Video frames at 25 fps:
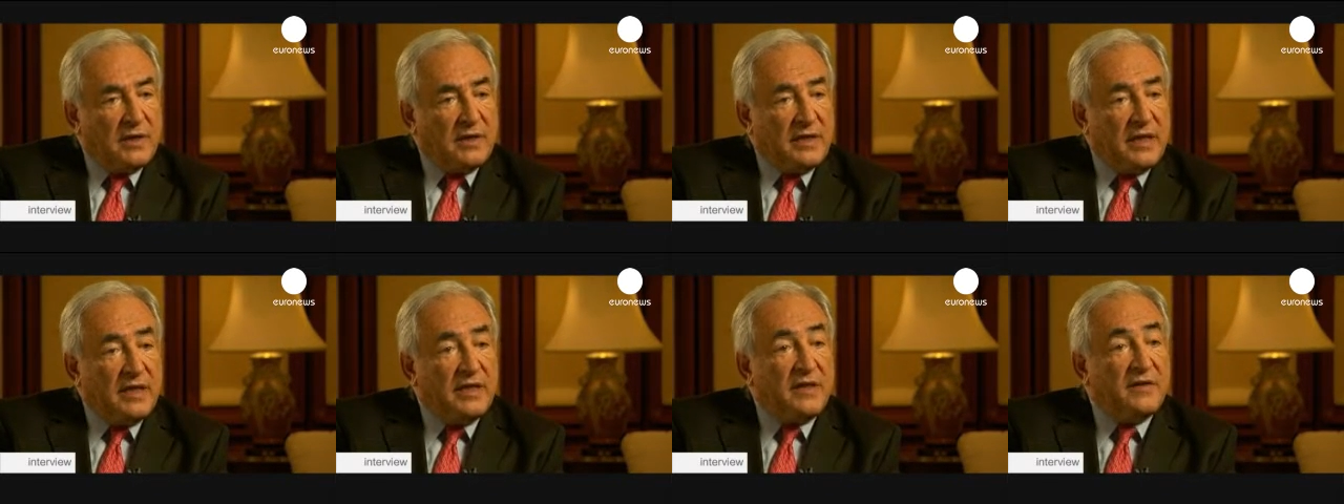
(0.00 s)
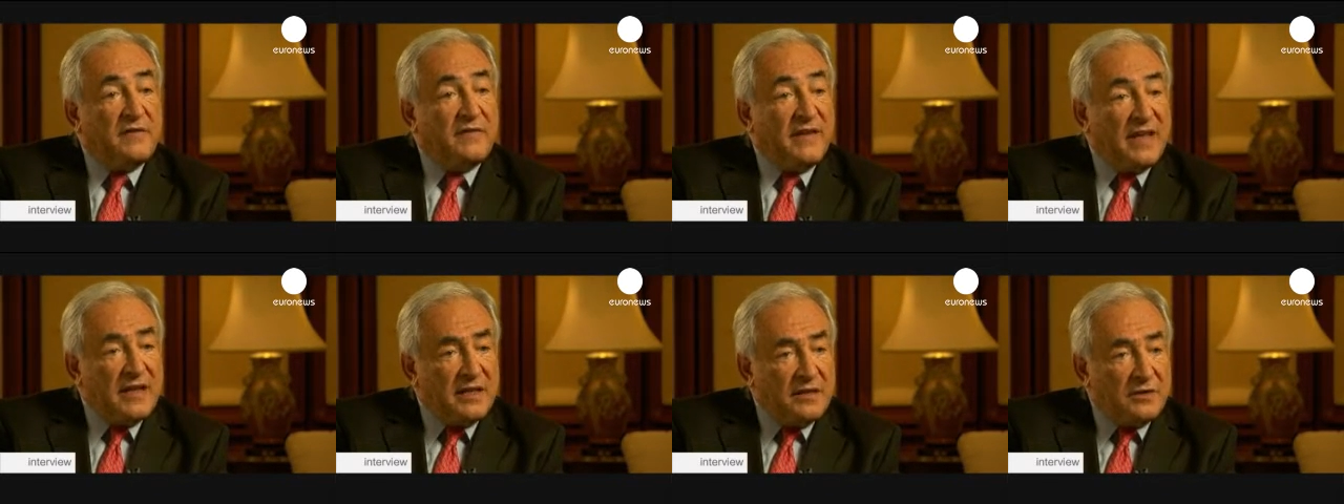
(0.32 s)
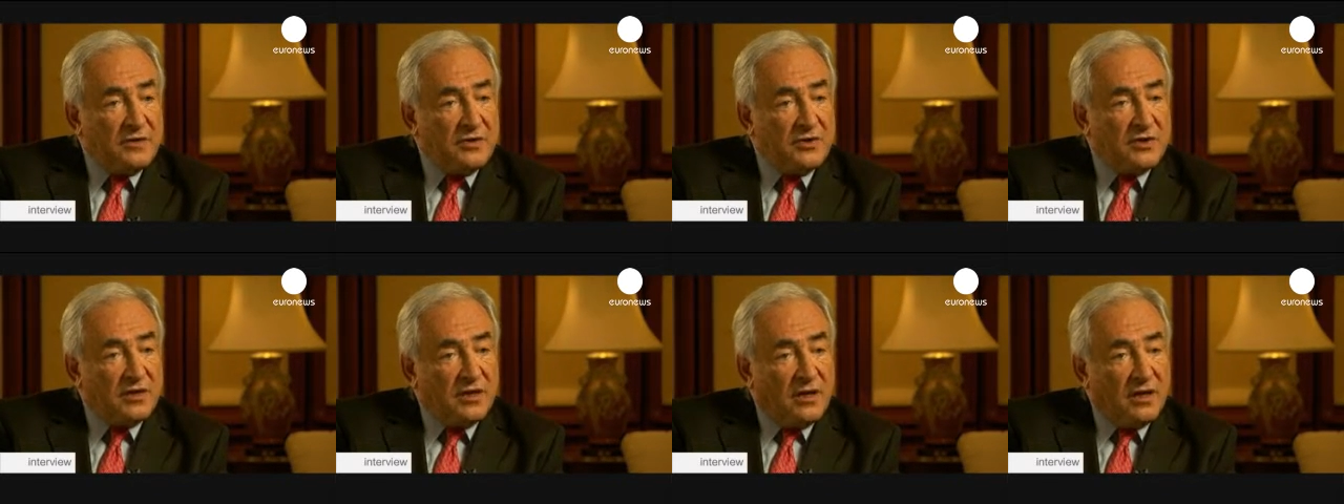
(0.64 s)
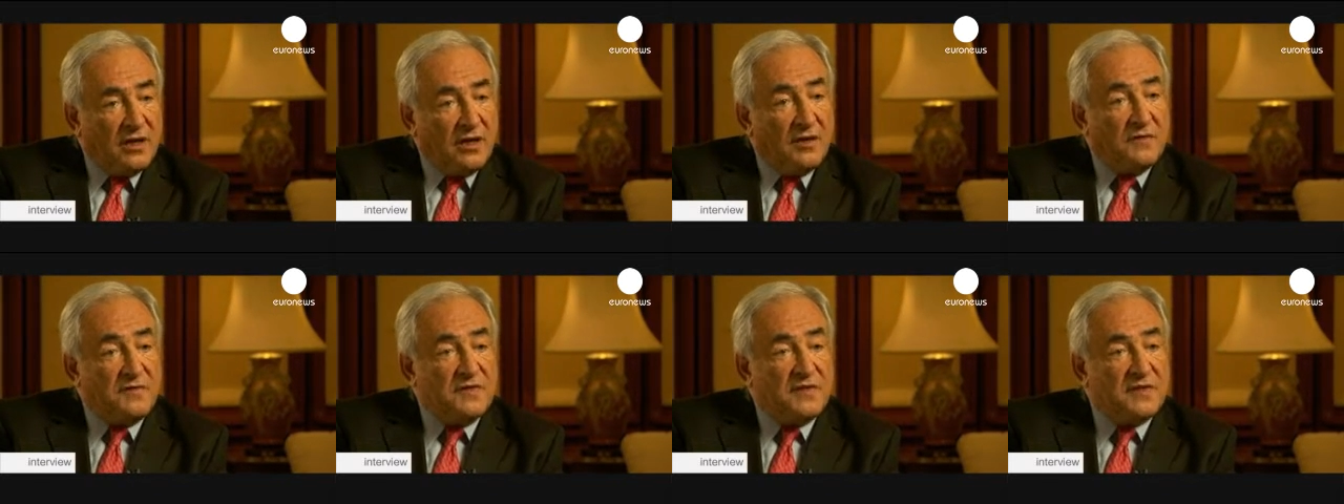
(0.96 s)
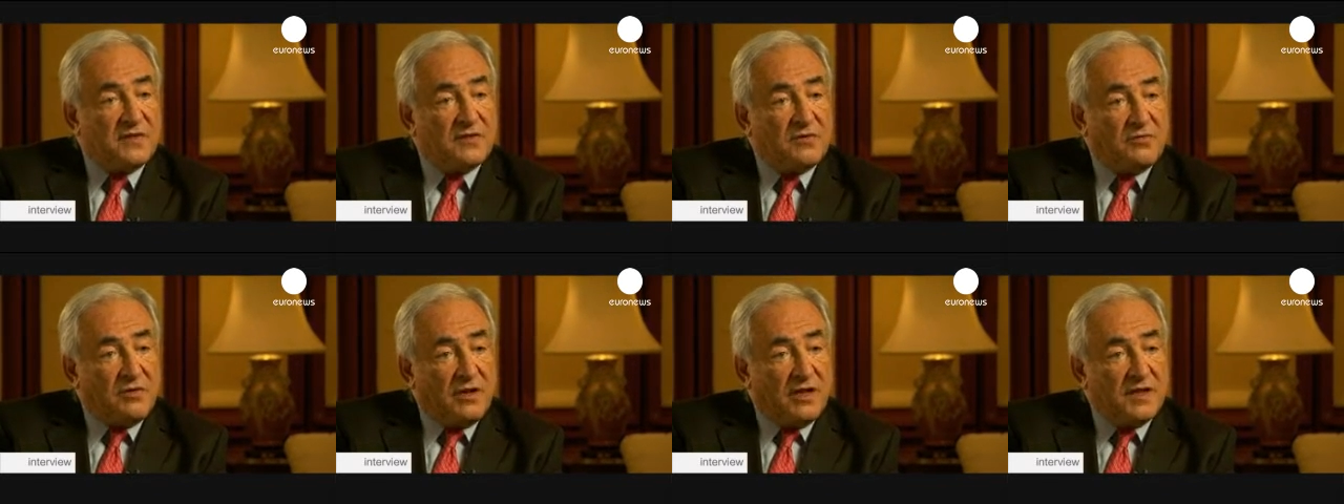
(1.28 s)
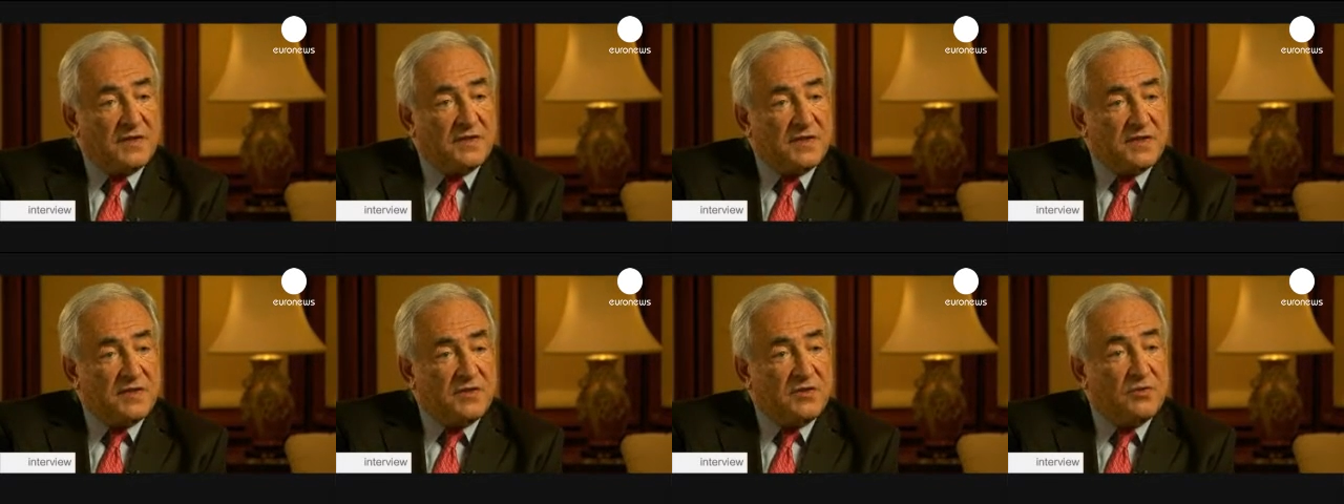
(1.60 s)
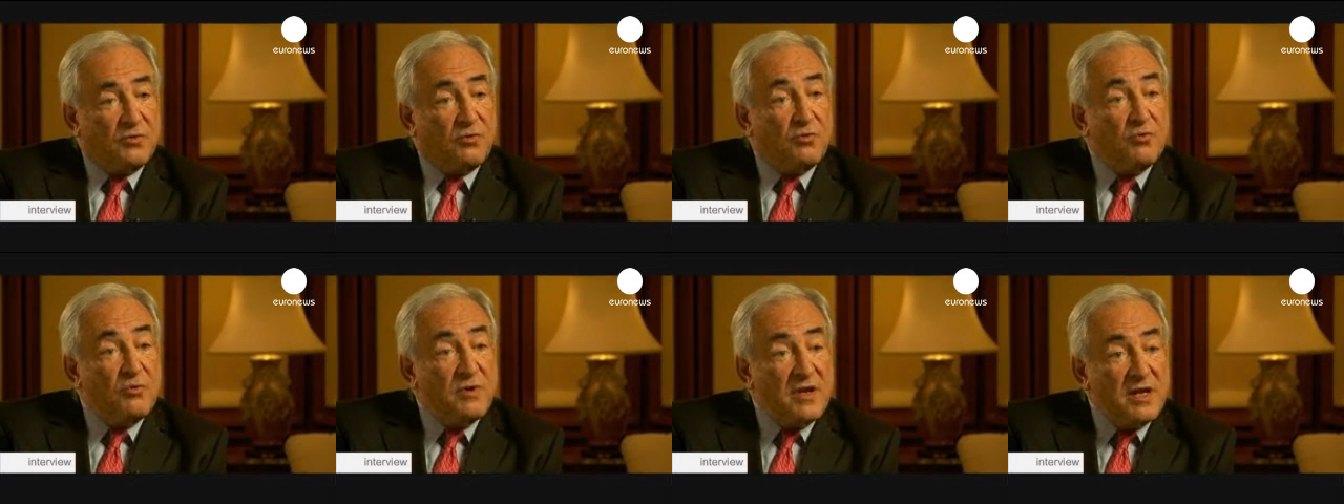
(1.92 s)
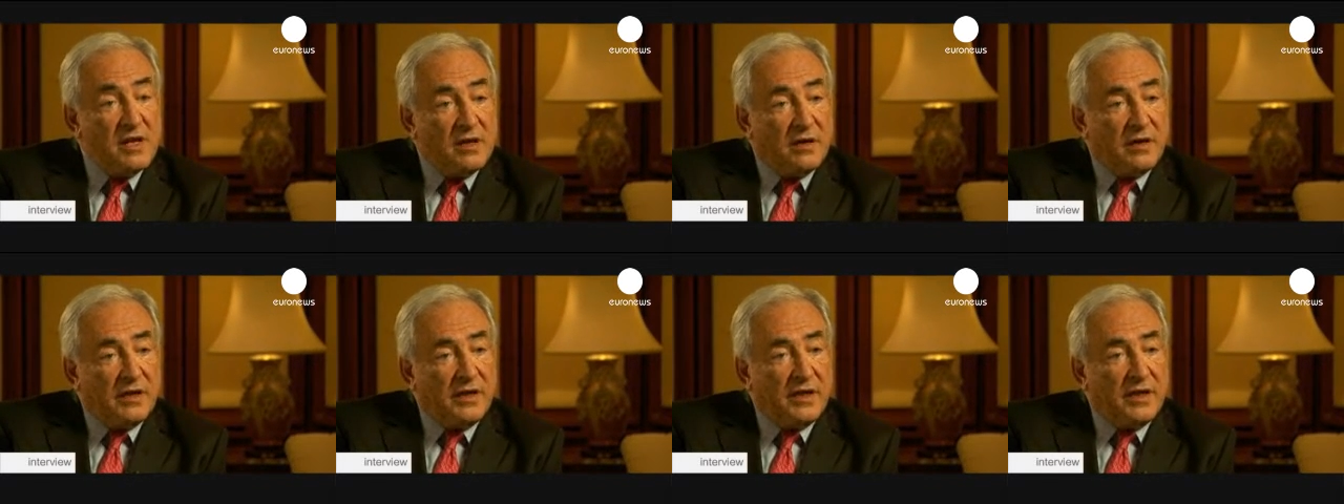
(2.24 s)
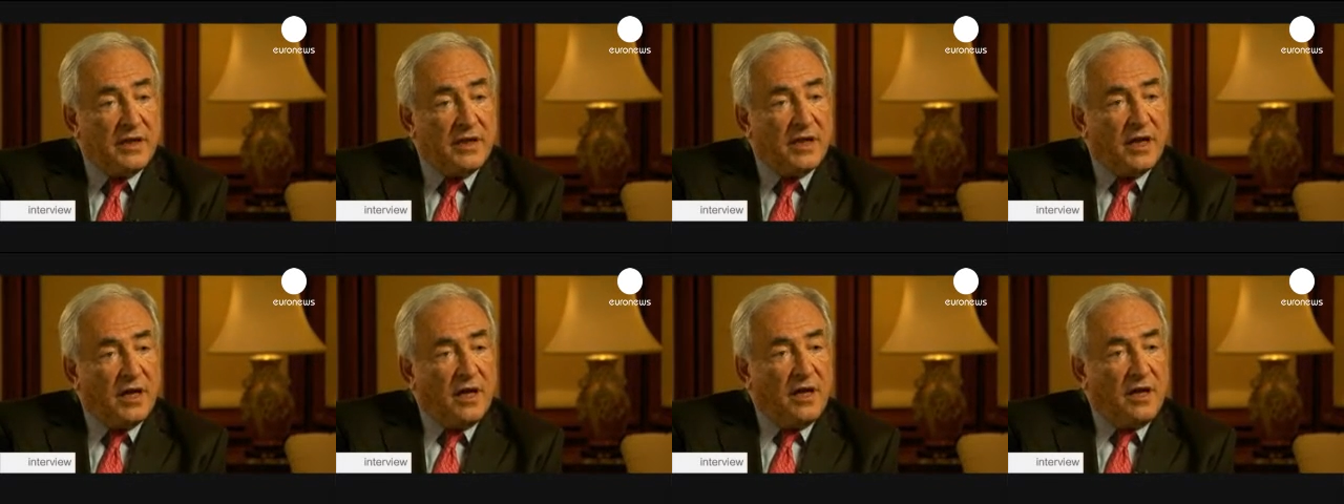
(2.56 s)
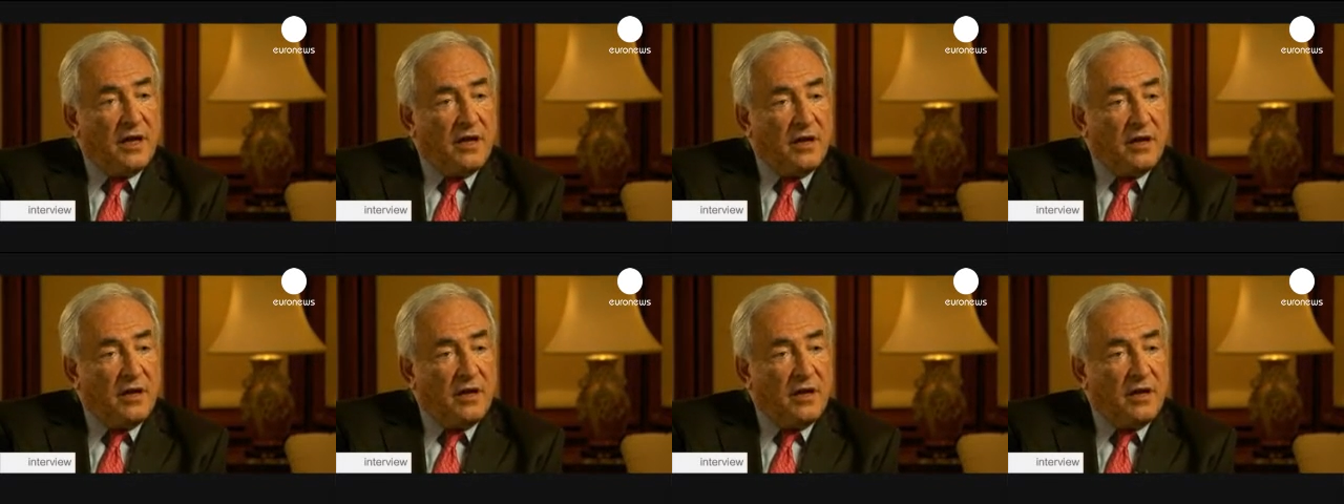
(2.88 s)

take advantage of this crisis to really